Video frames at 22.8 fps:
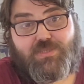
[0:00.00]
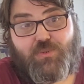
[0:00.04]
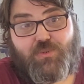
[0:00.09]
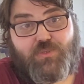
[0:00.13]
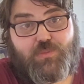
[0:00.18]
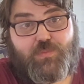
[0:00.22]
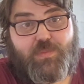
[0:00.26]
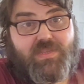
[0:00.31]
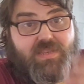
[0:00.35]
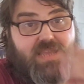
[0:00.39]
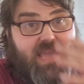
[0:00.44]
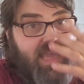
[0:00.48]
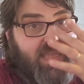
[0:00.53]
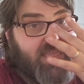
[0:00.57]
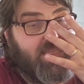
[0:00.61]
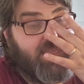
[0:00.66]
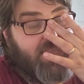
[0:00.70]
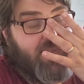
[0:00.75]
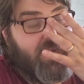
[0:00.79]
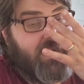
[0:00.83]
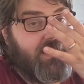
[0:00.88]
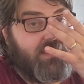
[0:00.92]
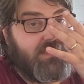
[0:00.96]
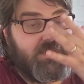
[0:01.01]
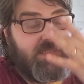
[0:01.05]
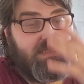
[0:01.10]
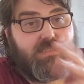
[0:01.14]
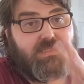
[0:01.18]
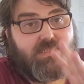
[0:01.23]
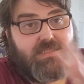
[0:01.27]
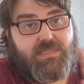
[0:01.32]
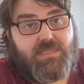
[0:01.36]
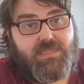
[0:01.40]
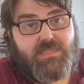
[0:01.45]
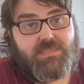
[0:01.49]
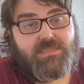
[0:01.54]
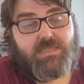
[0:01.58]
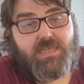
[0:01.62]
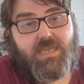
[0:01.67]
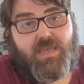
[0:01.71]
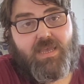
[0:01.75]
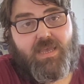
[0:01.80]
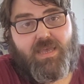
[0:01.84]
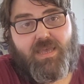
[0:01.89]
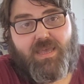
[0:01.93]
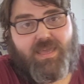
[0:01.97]
So it's been 8 years into this.
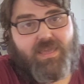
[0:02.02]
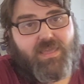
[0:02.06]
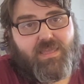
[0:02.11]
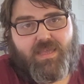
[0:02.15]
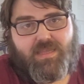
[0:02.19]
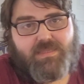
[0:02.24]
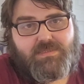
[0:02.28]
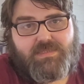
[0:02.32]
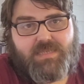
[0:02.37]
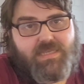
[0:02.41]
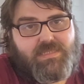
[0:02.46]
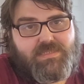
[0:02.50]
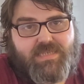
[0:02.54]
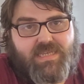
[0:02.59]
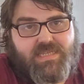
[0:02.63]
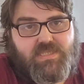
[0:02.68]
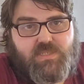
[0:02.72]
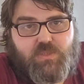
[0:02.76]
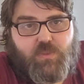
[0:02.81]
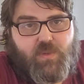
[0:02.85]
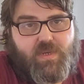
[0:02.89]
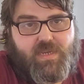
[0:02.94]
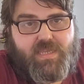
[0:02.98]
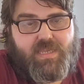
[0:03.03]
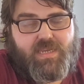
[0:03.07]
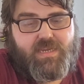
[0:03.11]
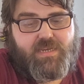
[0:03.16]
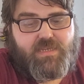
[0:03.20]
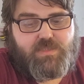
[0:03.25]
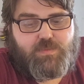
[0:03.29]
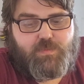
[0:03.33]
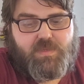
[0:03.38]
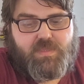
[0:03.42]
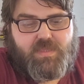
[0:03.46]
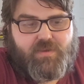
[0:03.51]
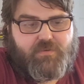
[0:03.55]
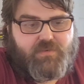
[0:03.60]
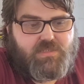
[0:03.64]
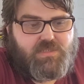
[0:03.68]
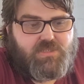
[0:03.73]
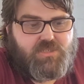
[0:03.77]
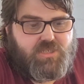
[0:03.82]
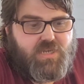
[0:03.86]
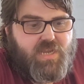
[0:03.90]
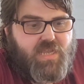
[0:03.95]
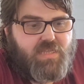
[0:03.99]
It can take 10, 20 years, but there
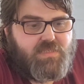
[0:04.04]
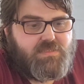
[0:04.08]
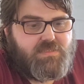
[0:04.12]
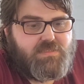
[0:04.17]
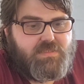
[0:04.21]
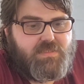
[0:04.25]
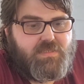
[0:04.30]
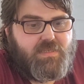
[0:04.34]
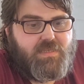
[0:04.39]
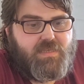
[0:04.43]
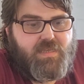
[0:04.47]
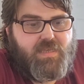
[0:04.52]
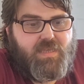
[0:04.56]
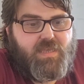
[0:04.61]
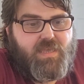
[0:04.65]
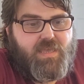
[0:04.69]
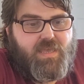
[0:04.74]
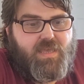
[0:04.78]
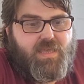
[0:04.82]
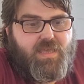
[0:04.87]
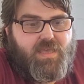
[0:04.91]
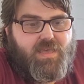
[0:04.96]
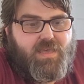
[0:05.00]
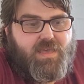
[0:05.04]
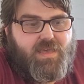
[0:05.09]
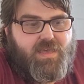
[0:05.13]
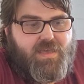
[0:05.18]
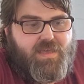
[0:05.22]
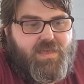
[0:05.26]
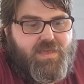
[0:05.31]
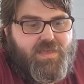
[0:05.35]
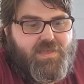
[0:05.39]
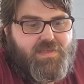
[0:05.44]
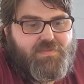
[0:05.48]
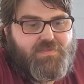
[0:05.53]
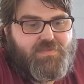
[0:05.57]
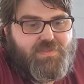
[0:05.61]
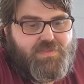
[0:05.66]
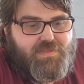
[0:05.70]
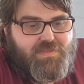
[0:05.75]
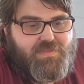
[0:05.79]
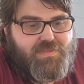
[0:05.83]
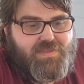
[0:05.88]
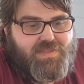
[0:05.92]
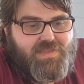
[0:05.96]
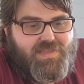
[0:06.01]
is a chance that
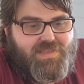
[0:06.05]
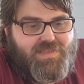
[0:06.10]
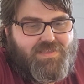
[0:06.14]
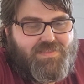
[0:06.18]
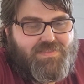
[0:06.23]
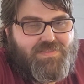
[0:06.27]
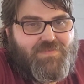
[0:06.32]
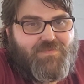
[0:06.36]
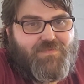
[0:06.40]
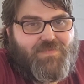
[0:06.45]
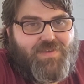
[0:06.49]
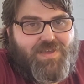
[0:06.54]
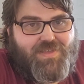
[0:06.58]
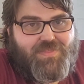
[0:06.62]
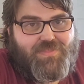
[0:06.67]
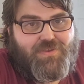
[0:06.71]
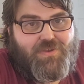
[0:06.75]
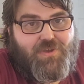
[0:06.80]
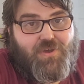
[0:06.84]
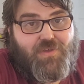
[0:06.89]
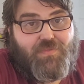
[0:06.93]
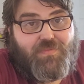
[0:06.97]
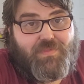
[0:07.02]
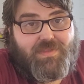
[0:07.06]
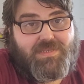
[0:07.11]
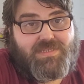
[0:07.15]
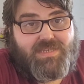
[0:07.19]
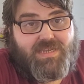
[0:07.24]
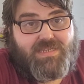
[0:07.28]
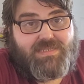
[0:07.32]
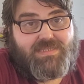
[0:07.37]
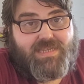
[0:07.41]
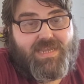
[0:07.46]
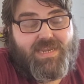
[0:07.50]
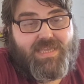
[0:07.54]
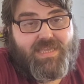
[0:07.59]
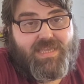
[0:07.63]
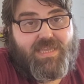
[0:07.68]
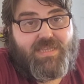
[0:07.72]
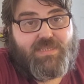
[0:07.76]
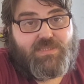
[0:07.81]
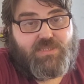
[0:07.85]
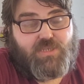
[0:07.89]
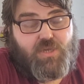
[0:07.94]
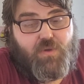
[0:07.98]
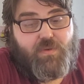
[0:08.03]
the father on the Titanic
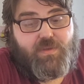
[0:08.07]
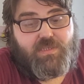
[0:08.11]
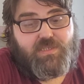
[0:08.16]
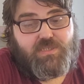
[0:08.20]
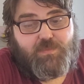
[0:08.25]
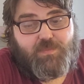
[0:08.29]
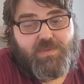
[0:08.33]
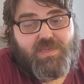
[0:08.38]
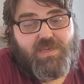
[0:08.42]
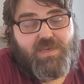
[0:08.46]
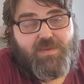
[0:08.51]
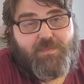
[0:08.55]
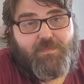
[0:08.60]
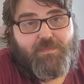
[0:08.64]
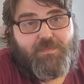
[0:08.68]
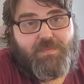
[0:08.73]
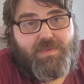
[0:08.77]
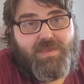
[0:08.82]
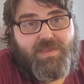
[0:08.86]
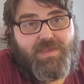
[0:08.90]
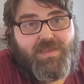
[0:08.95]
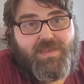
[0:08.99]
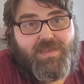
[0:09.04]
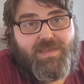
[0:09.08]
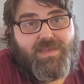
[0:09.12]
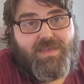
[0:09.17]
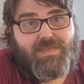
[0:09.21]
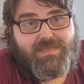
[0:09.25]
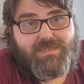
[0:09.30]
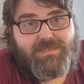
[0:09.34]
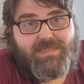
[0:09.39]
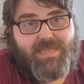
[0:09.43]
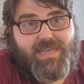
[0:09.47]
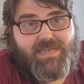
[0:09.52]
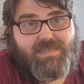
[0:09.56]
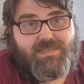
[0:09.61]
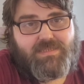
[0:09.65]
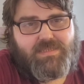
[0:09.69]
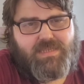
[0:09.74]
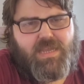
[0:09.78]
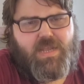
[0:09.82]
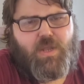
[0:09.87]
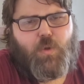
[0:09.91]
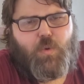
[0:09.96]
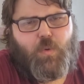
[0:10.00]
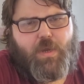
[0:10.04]
is going to become a saint,
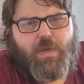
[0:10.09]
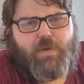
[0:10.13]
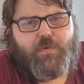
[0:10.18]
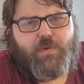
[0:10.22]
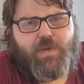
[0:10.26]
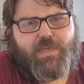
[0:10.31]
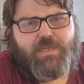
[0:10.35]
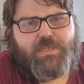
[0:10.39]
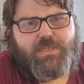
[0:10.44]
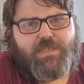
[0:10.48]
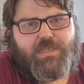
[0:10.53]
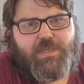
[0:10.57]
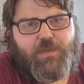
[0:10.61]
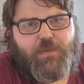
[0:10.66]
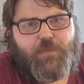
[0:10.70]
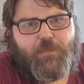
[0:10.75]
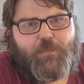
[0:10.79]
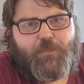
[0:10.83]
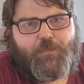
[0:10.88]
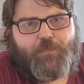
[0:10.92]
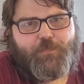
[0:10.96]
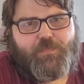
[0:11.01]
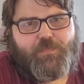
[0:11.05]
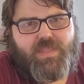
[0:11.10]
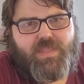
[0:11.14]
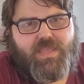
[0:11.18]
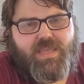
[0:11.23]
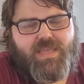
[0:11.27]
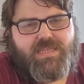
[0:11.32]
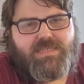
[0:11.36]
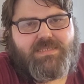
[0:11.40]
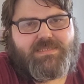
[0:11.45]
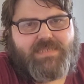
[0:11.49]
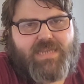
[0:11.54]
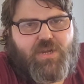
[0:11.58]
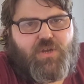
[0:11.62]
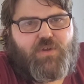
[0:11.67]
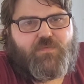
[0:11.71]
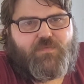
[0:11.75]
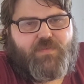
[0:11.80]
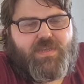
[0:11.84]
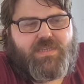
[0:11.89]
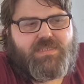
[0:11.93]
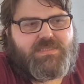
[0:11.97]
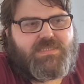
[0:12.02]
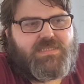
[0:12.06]
and quite right too. He
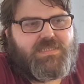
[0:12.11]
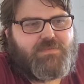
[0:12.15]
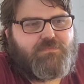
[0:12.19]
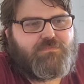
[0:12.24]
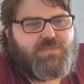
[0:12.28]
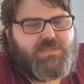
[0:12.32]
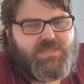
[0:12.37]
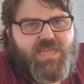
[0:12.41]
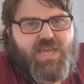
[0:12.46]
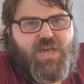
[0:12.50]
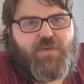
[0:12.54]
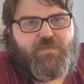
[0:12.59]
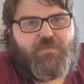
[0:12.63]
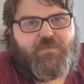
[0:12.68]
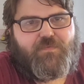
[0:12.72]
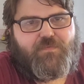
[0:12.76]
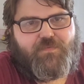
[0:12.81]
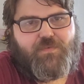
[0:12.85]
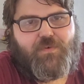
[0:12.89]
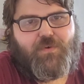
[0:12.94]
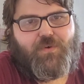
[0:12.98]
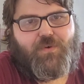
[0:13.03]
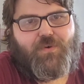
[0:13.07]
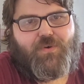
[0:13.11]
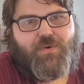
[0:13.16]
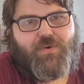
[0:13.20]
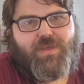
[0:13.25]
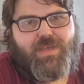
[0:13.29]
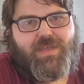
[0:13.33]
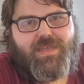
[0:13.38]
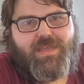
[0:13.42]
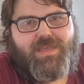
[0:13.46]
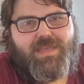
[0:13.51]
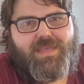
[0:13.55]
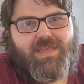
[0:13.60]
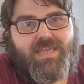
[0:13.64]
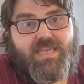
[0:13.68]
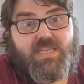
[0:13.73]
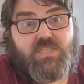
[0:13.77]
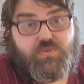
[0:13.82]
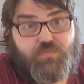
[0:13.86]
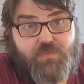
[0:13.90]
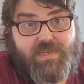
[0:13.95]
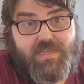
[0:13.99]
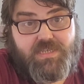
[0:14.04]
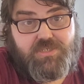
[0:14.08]
sacrificed himself for
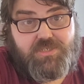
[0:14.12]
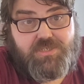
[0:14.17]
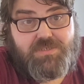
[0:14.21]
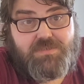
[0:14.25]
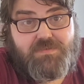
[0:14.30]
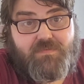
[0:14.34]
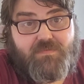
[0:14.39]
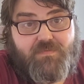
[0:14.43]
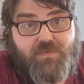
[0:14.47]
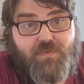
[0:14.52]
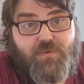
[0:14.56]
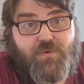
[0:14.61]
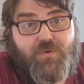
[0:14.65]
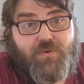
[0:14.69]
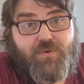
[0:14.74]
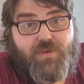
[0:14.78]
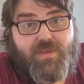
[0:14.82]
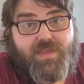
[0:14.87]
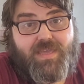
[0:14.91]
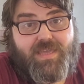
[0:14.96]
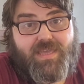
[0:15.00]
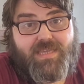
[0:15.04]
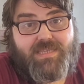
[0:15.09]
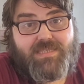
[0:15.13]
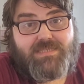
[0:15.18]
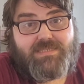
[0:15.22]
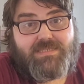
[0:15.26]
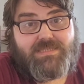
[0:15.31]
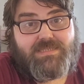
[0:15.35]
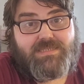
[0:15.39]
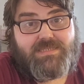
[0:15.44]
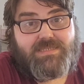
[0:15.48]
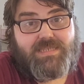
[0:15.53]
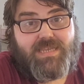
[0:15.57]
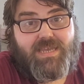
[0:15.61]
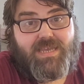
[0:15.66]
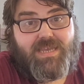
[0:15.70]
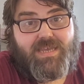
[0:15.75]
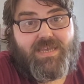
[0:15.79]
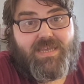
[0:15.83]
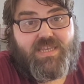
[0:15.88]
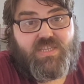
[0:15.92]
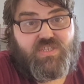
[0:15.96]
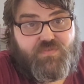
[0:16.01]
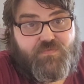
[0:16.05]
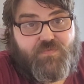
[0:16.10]
his religion, for his
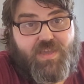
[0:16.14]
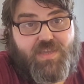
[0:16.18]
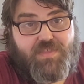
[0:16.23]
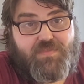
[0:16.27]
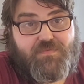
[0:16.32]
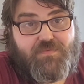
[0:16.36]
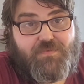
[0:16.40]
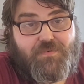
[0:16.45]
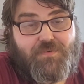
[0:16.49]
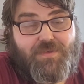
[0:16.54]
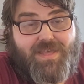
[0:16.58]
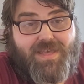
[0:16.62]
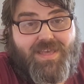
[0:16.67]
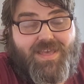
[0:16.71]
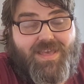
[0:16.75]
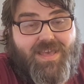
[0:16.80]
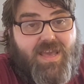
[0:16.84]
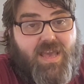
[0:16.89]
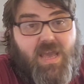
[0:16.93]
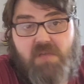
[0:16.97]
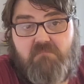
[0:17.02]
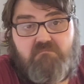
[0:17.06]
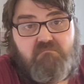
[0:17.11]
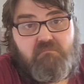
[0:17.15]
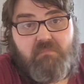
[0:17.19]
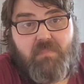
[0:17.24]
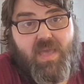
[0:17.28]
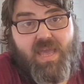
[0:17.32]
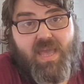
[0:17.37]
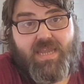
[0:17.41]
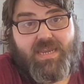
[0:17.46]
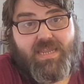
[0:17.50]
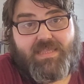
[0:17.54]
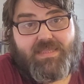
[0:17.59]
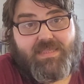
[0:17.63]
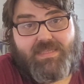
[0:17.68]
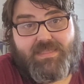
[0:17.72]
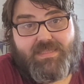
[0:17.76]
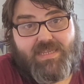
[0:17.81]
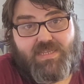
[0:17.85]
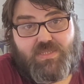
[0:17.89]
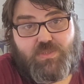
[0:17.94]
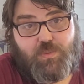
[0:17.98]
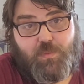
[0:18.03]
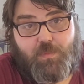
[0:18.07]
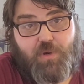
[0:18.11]
faithful, and I think
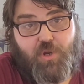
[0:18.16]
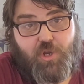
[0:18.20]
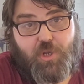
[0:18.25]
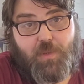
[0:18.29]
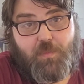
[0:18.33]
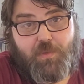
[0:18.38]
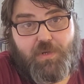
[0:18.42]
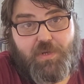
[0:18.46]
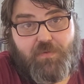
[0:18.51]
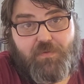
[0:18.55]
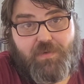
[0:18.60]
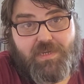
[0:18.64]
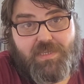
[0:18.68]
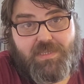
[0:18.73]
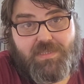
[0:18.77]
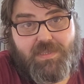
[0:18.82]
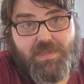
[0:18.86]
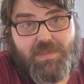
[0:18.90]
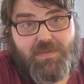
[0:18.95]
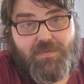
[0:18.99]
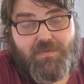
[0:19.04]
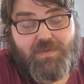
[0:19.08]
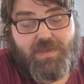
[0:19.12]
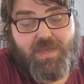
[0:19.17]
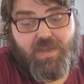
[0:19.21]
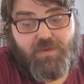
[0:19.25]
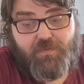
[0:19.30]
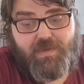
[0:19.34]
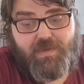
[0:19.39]
that's remarkable. I really do.